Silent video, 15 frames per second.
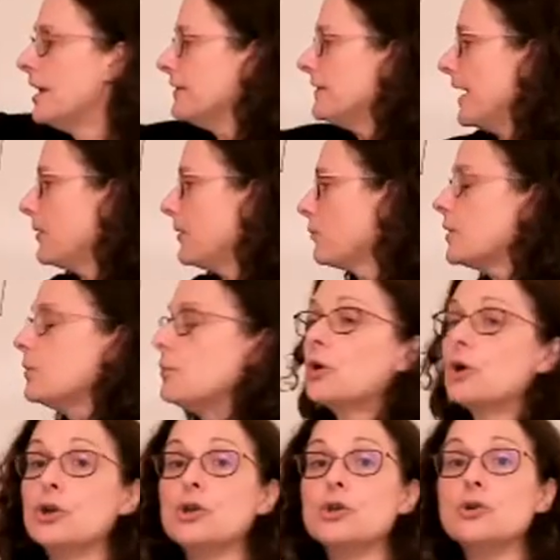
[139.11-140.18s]
Then we're
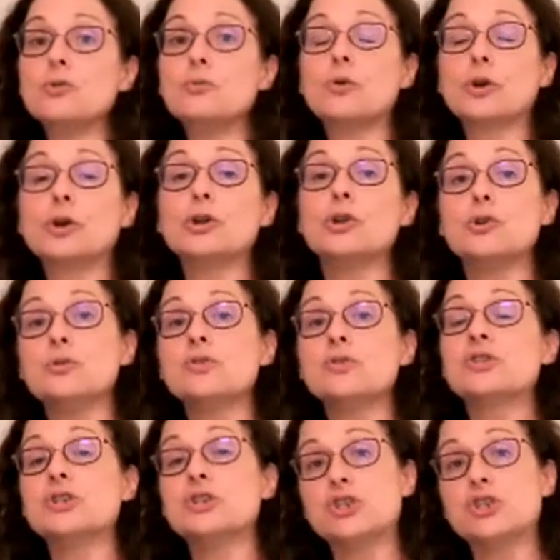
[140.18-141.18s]
going to use the